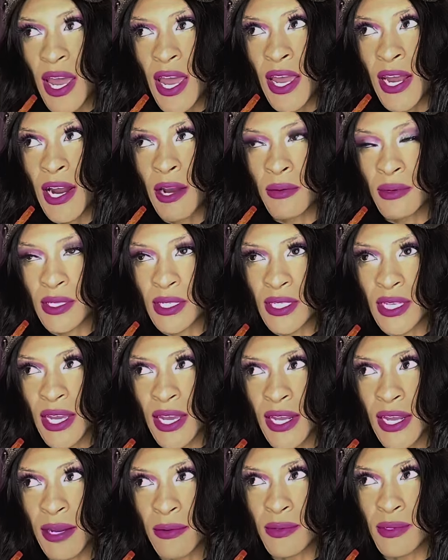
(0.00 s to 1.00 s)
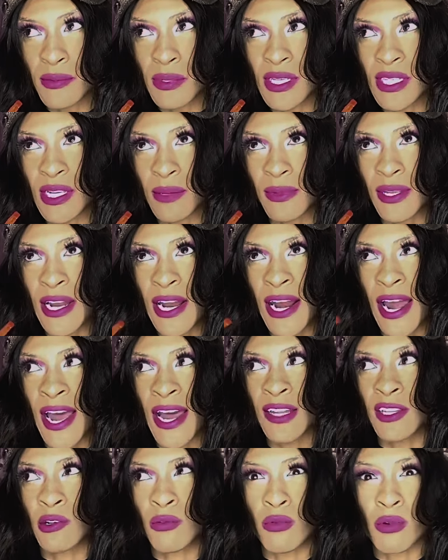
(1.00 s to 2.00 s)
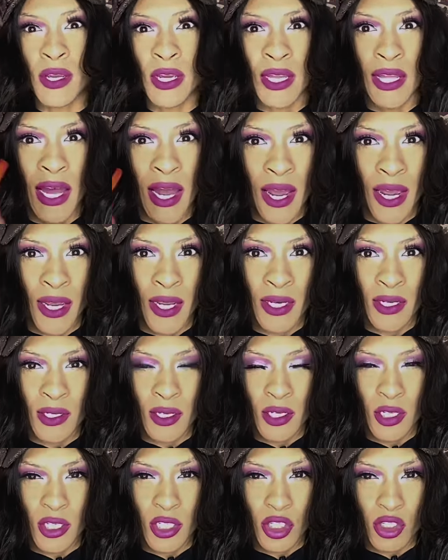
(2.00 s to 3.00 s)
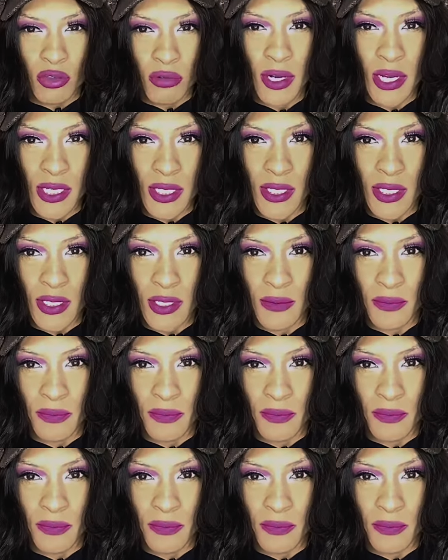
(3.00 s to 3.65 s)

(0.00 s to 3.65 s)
And I would say that would be something that I had to realign. Trust.